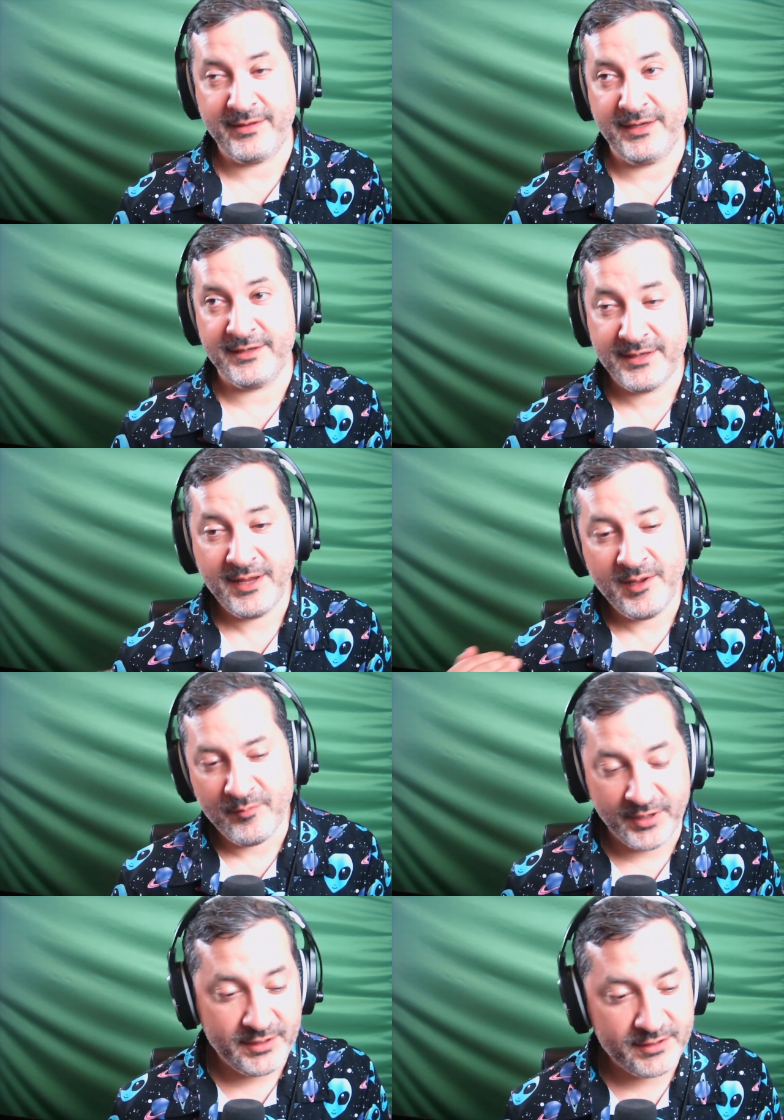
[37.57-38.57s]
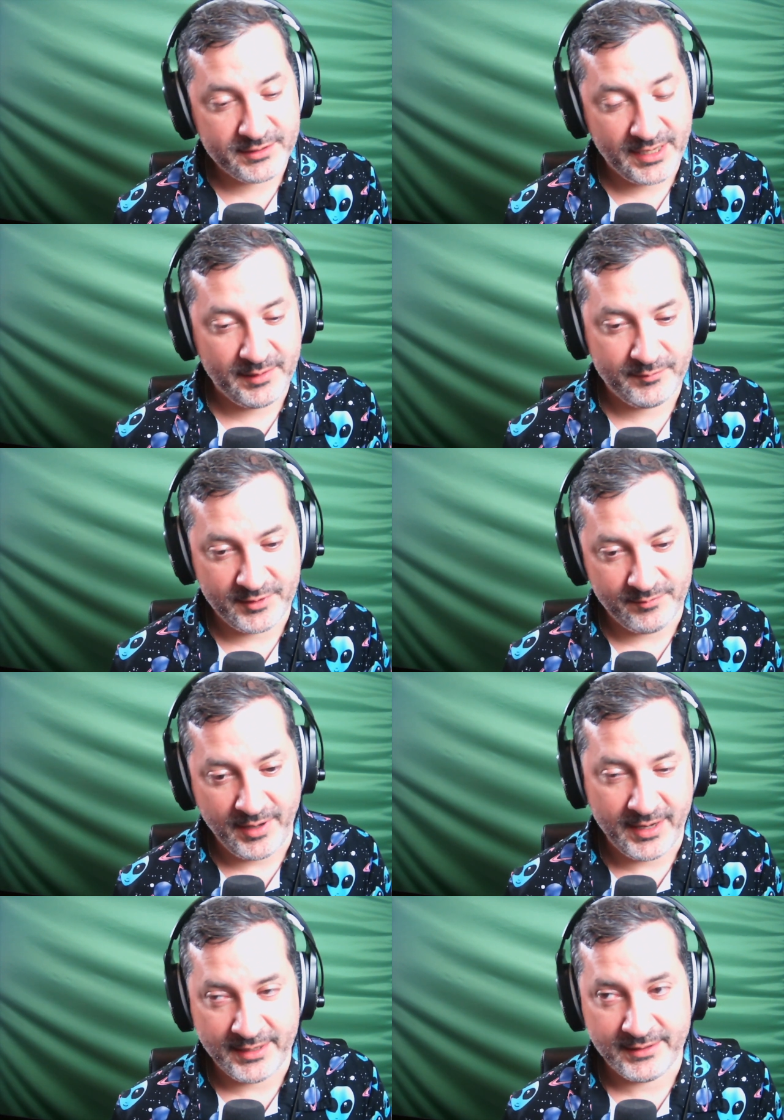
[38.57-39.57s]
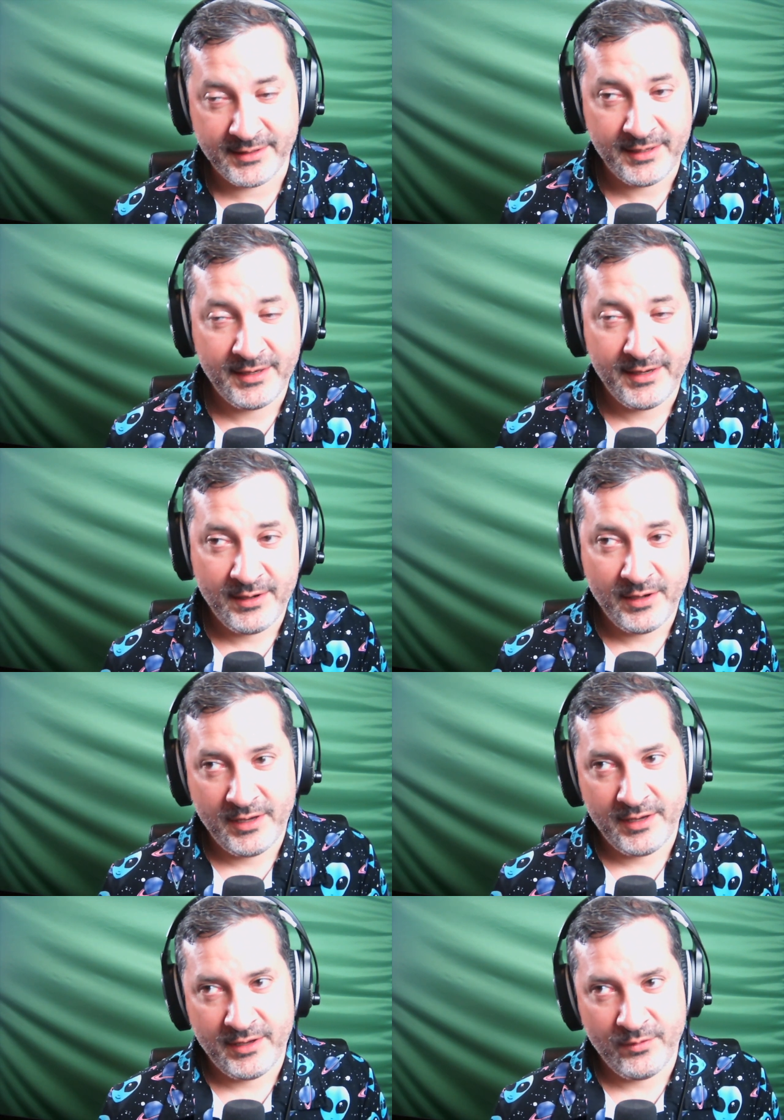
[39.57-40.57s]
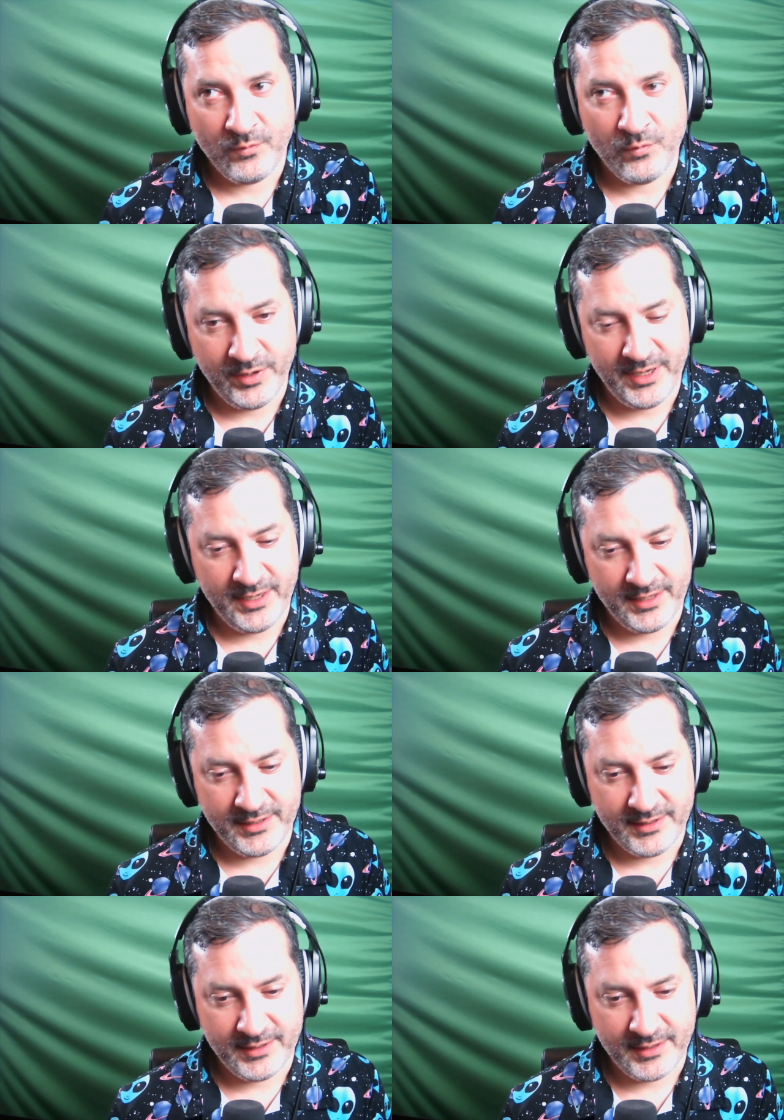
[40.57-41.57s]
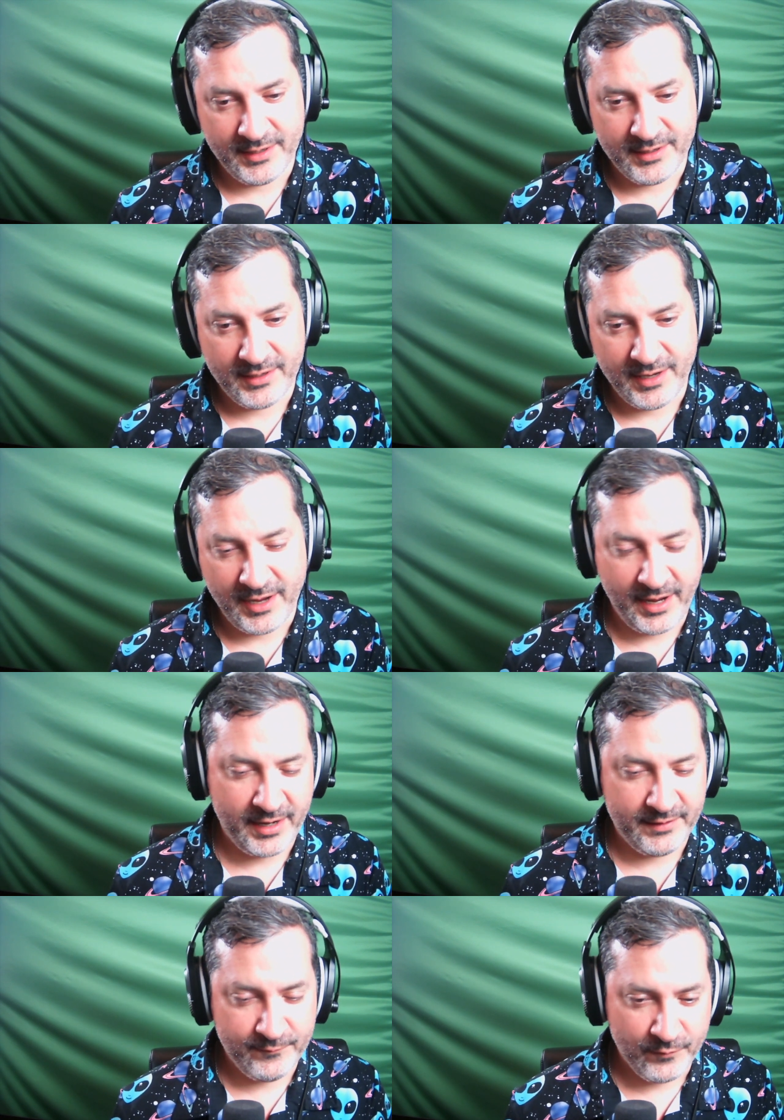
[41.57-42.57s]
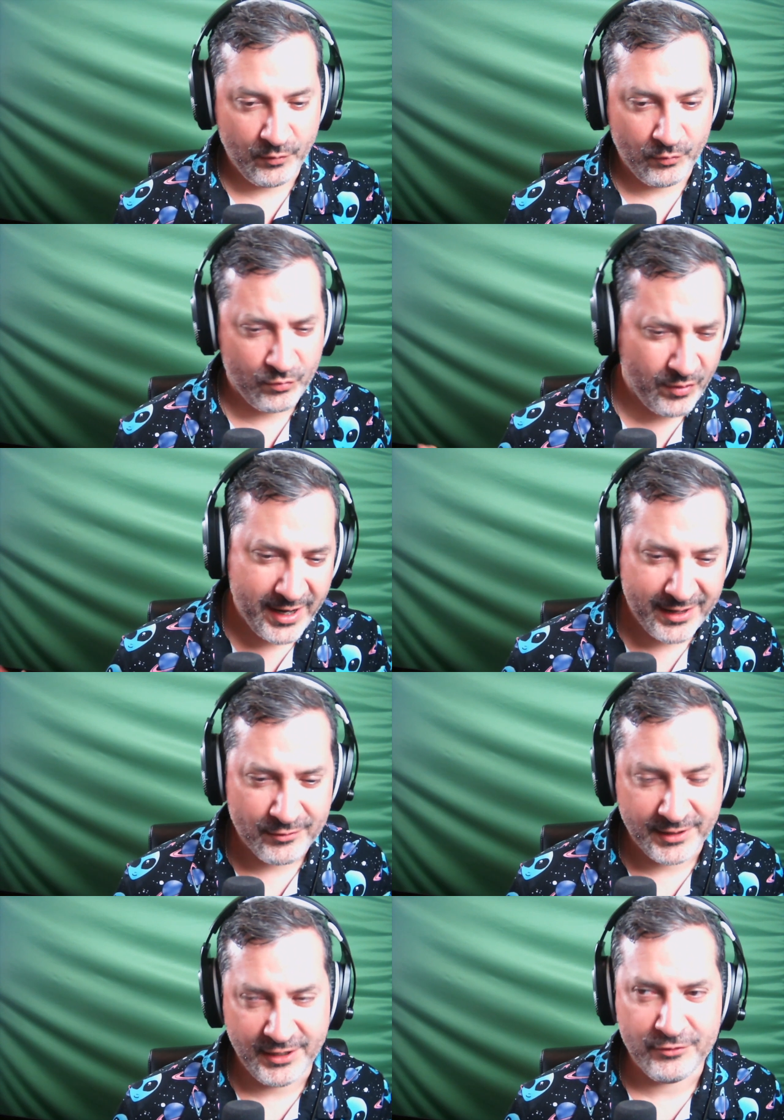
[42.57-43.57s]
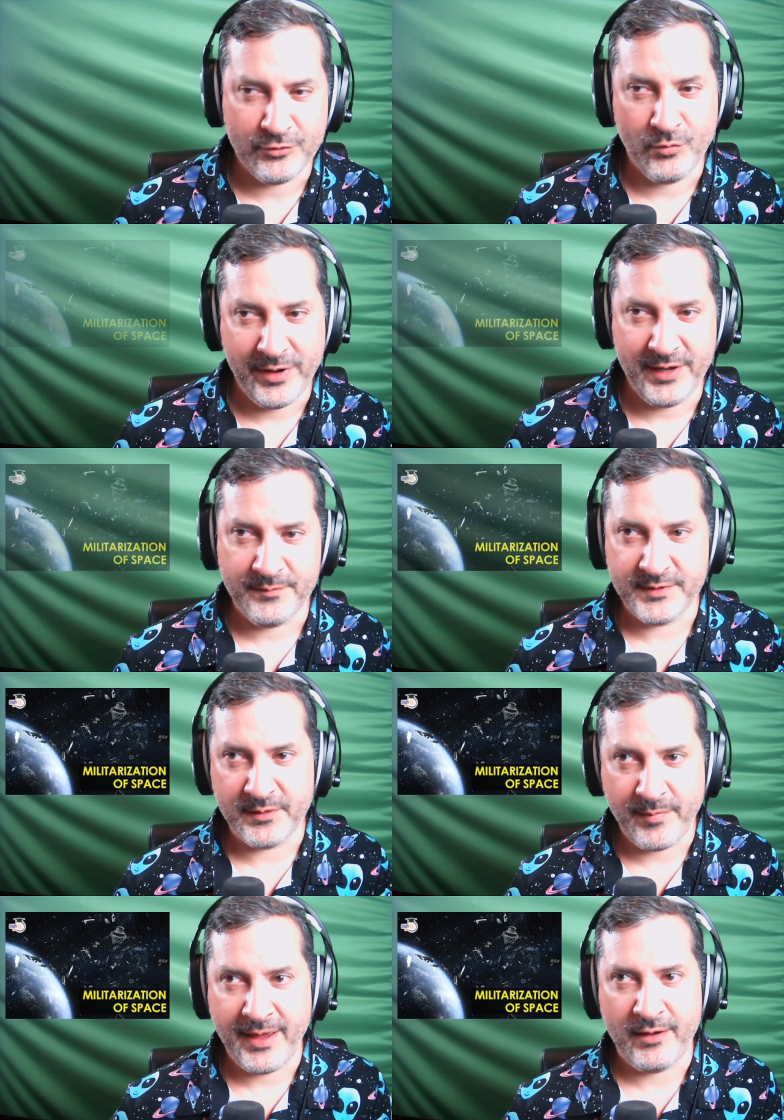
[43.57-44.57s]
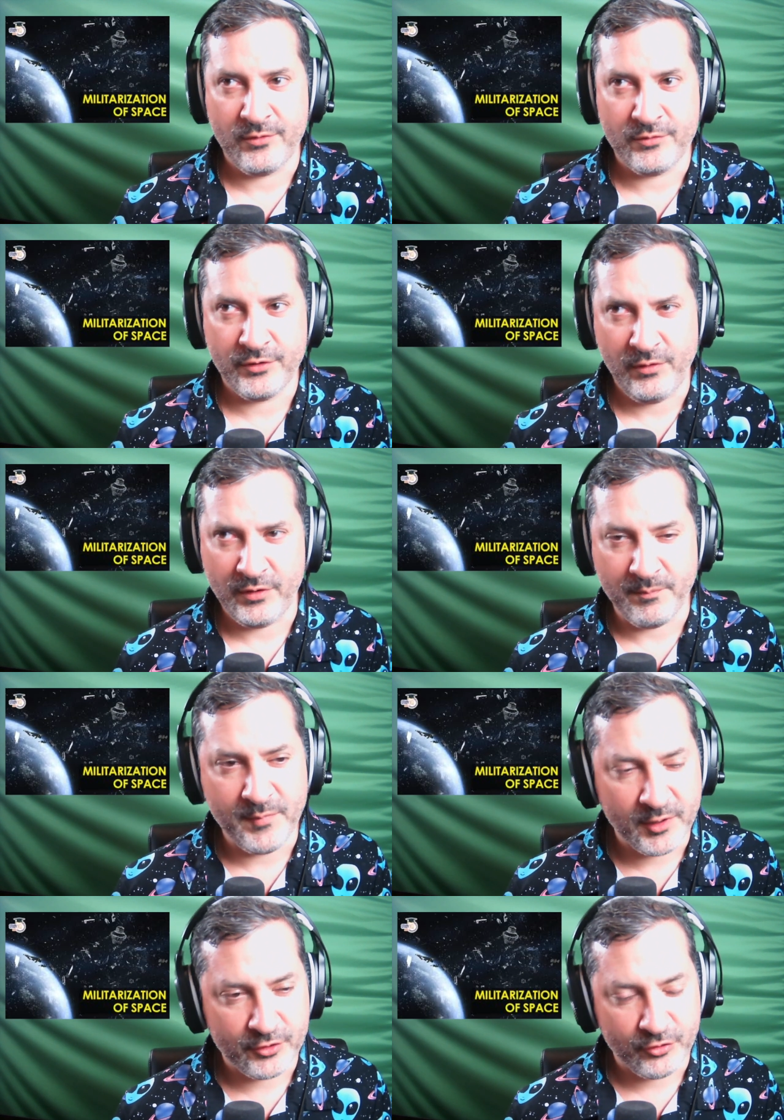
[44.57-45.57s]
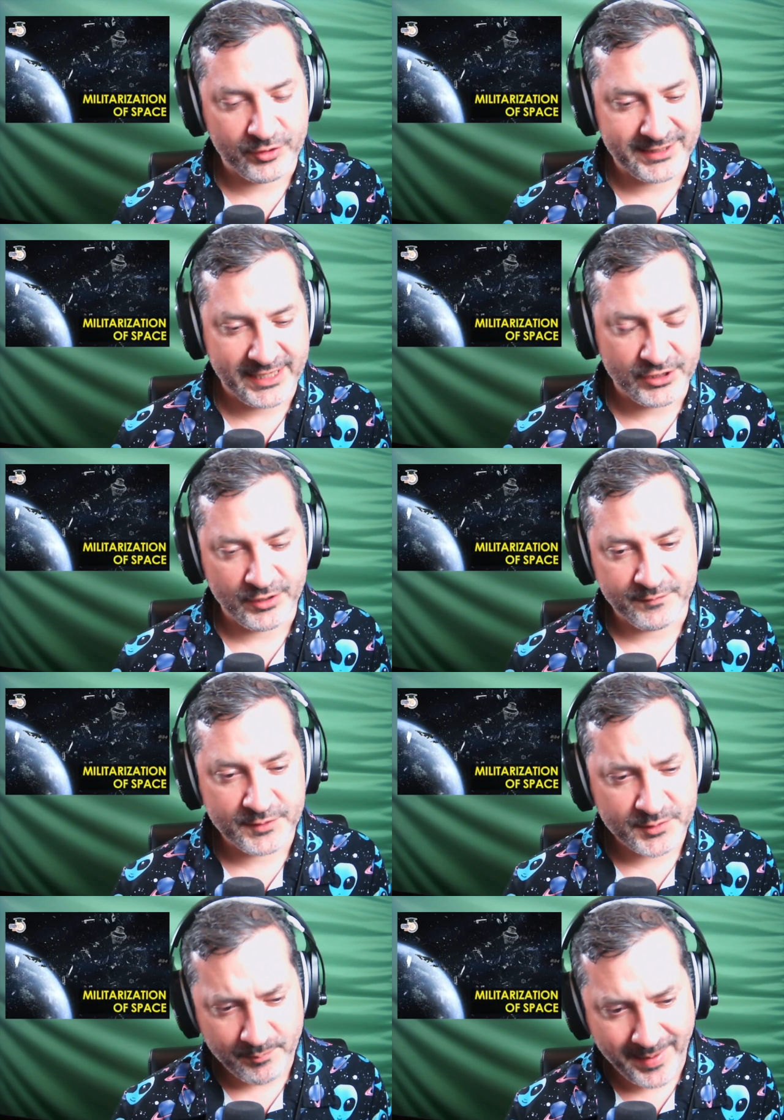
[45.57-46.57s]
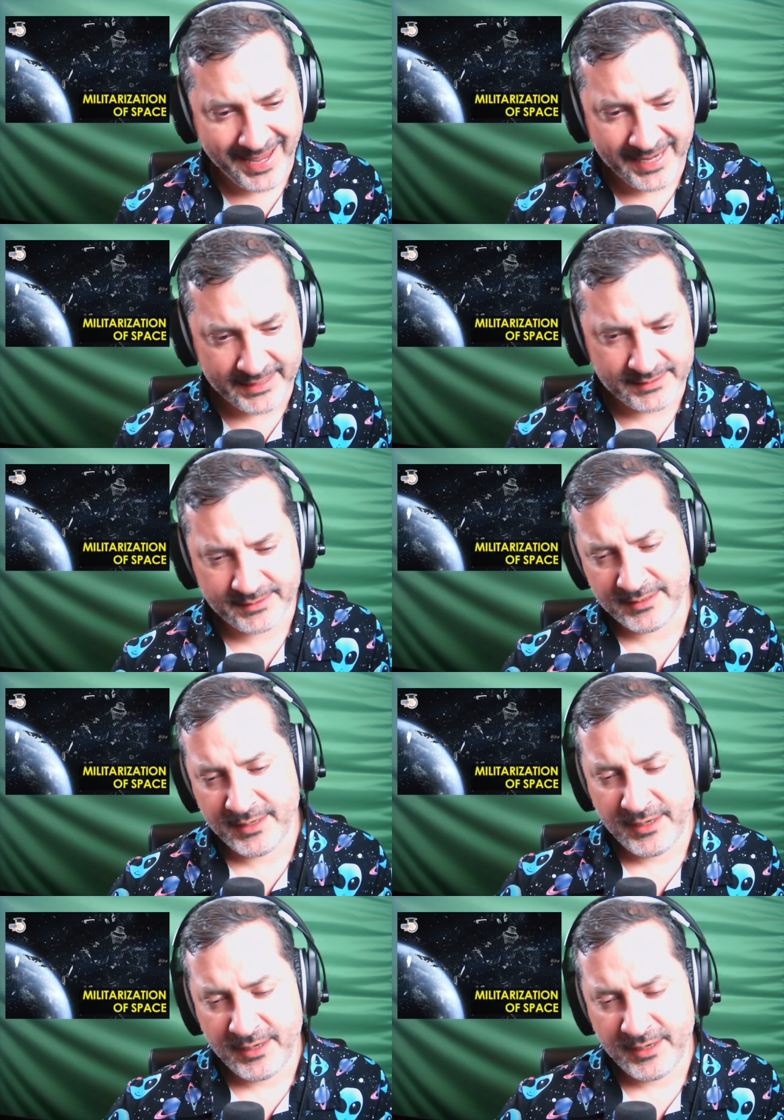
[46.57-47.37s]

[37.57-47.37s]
this, but it just came to mind when i read on the interwebs about the militarization of space.